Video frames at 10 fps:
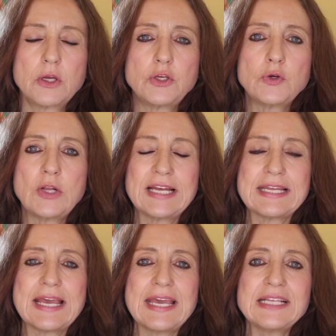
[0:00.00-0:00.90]
You
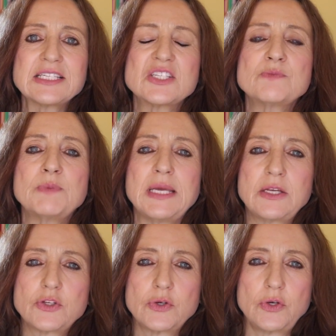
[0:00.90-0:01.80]
let it
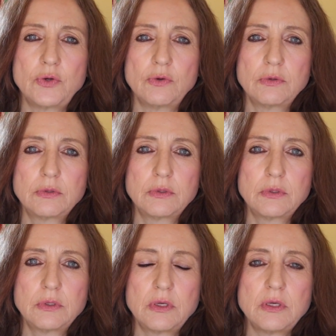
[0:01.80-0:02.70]
speak to you.
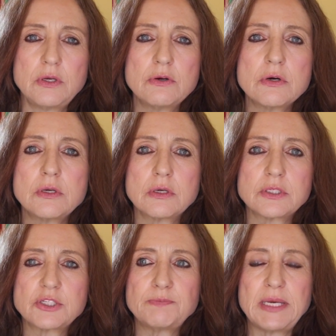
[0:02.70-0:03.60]
You're
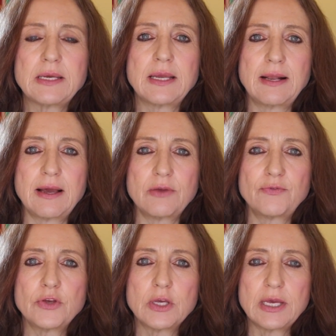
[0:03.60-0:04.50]
not speaking
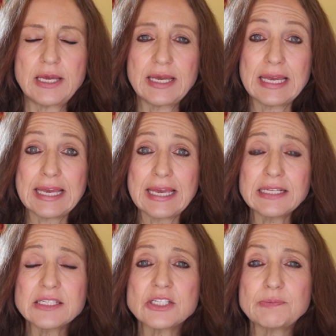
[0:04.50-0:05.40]
life.
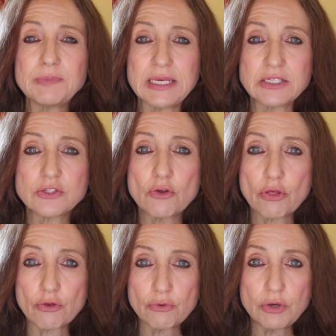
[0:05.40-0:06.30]
It speaks
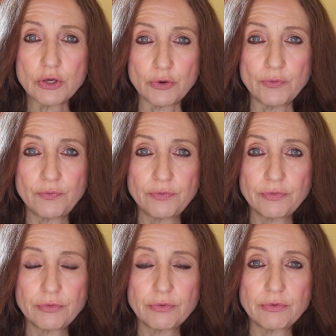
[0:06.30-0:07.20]
through you.
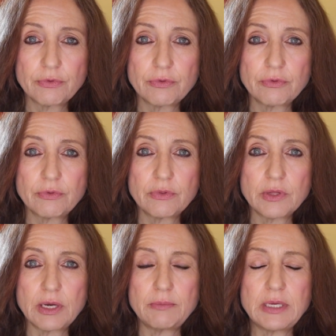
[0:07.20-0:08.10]

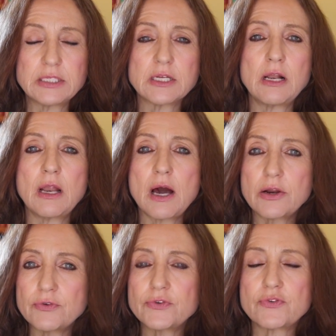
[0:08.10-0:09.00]
That means a
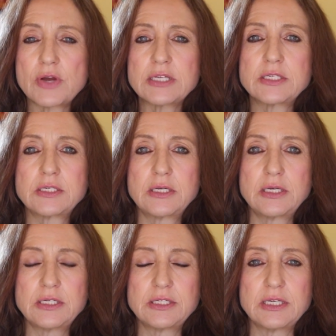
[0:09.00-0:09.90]
lot of trust is